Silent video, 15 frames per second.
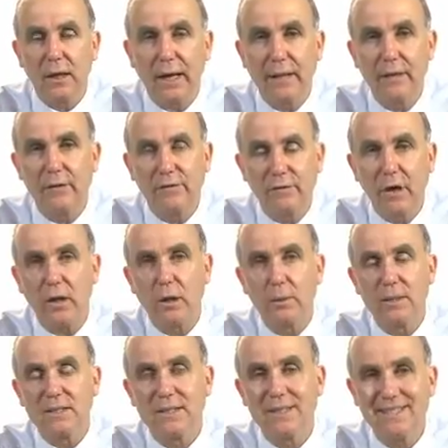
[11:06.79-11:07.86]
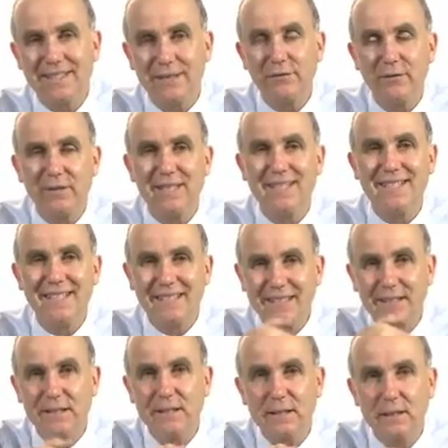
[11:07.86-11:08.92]
And the followers are different
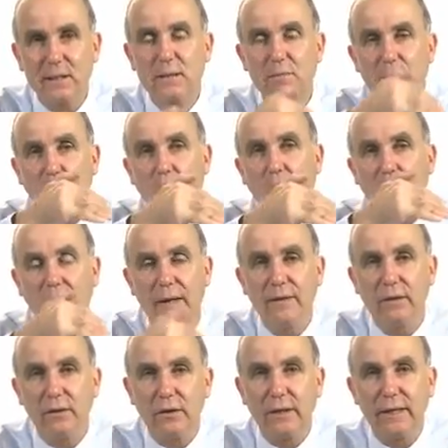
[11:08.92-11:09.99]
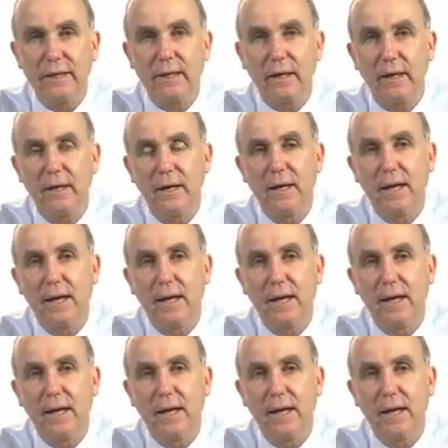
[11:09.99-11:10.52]
distances behind the leader.